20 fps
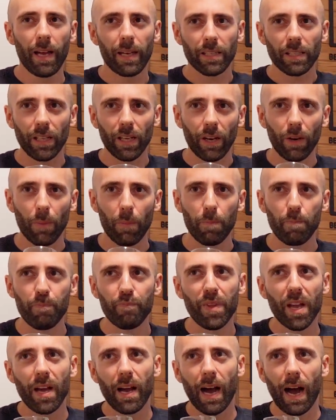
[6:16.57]
So
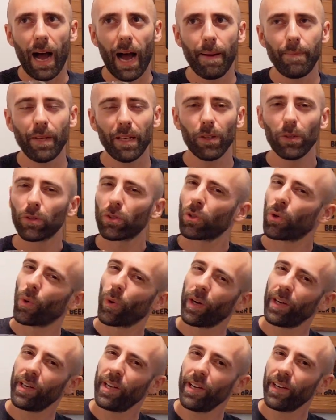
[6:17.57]
I'm a little
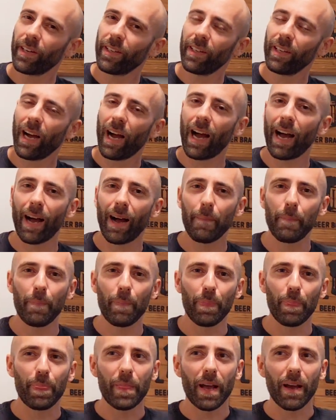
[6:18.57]
torn here.
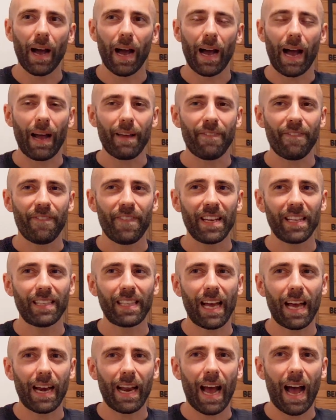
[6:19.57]
I think
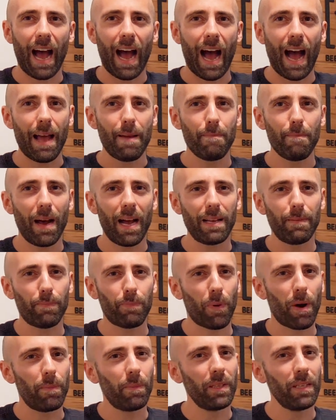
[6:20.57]
that I might
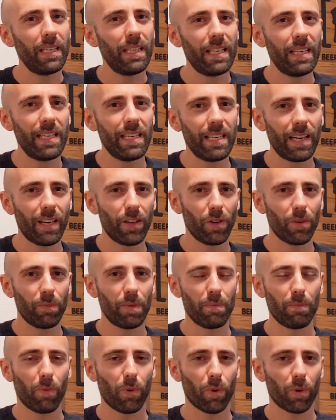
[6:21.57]
probably lean a little
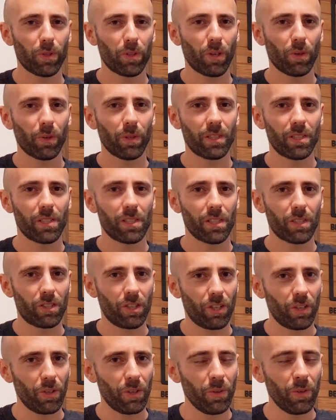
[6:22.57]
bit more towards the
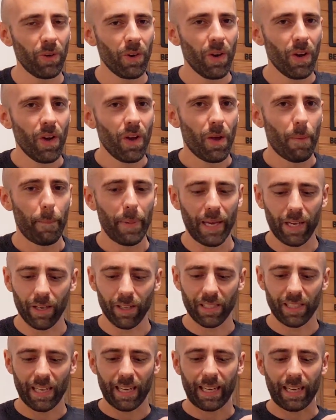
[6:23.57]
2
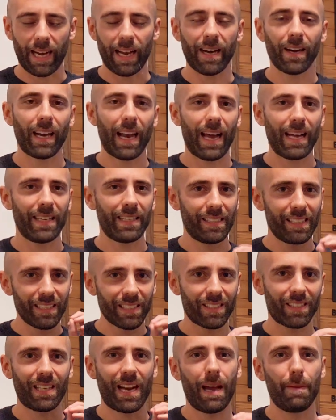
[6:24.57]
because I kind of like
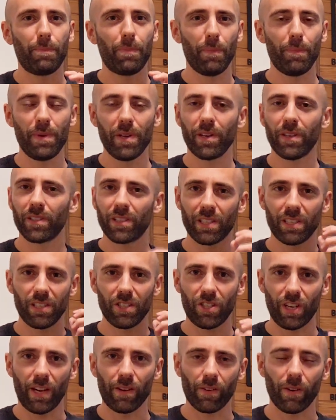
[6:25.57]
this type of beers in
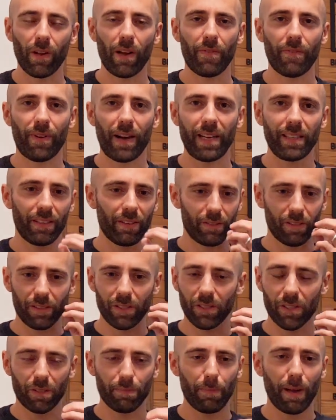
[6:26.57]
general. I find
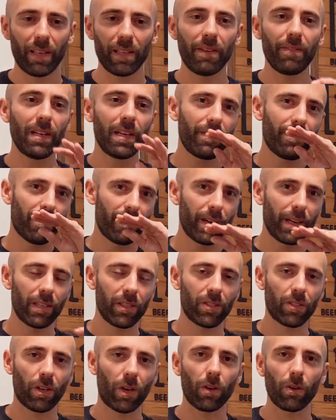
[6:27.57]
the smell, even if very
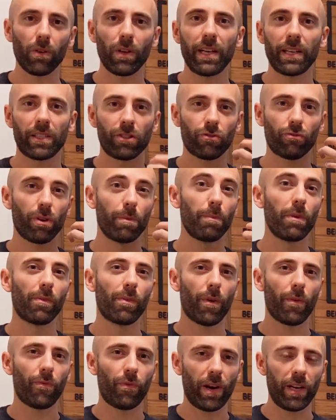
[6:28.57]
subtle, extremely
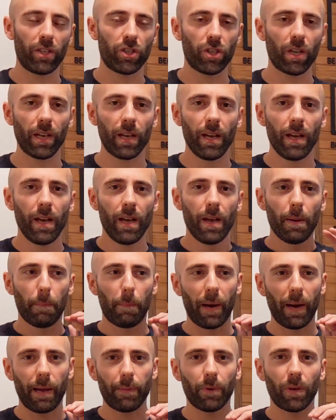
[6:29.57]
refreshing.
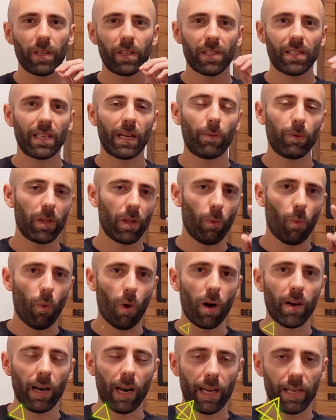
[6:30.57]
But I'm going to stick with the
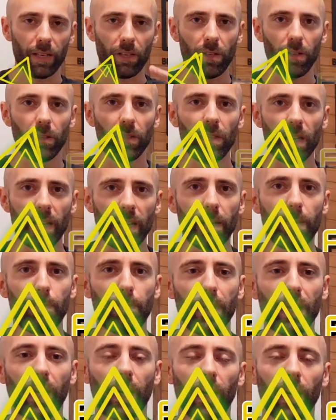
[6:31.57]
1 like you did
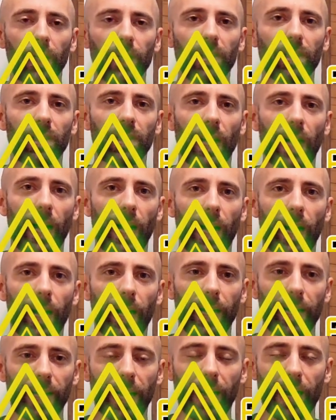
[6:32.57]
because,
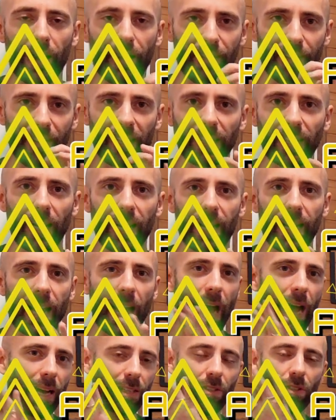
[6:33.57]
again, I think that it
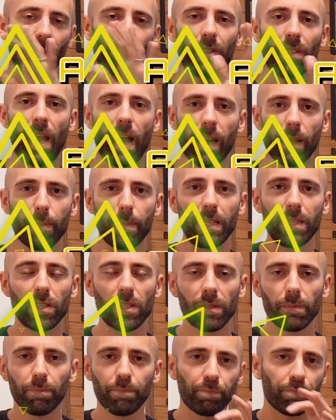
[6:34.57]
has all the
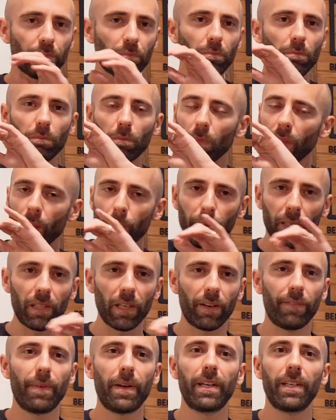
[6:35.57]
elements, but
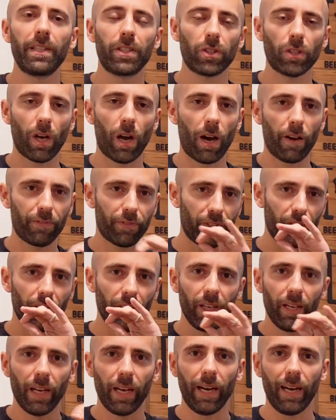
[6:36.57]
they're very soft.
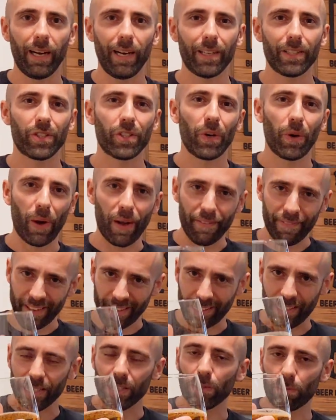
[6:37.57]
So I
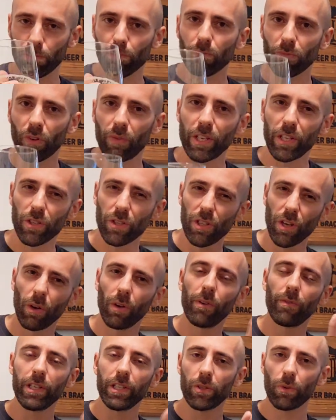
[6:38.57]
think that's the
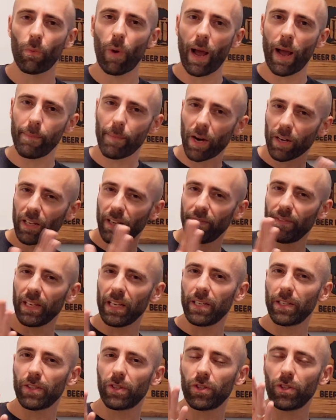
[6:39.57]
only reason why I'm not giving
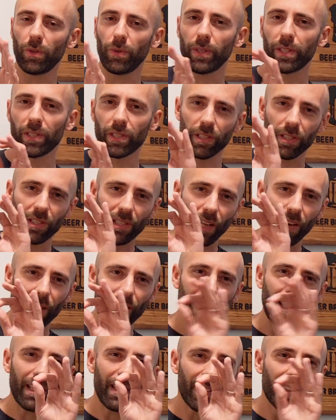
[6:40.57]
you the 2. It's just
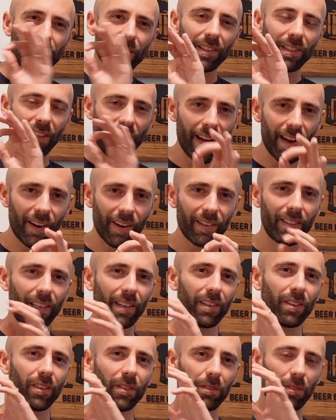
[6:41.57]
that they're there,
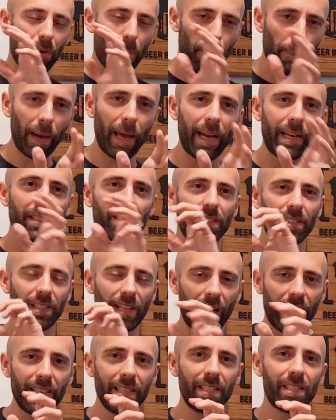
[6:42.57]
they're complex,
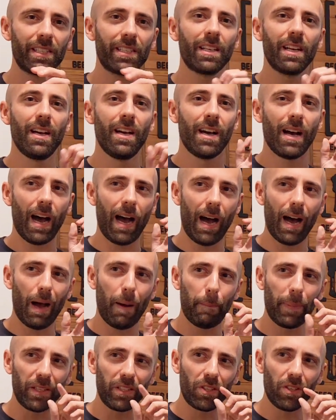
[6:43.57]
nice,
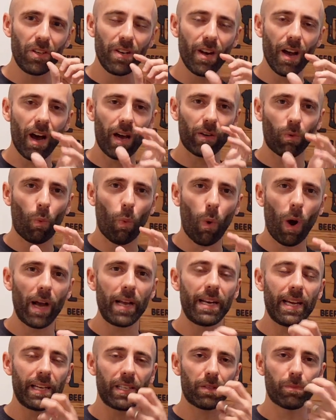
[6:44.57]
but not
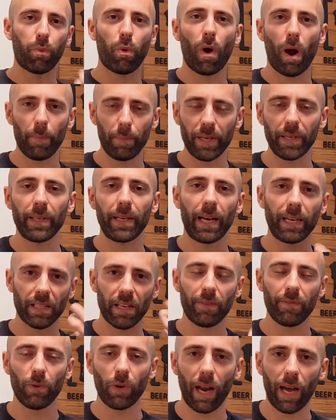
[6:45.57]
quite as prominent as
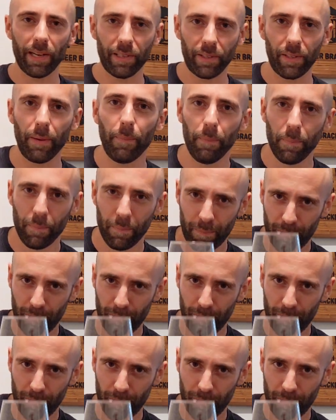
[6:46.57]
I would like them.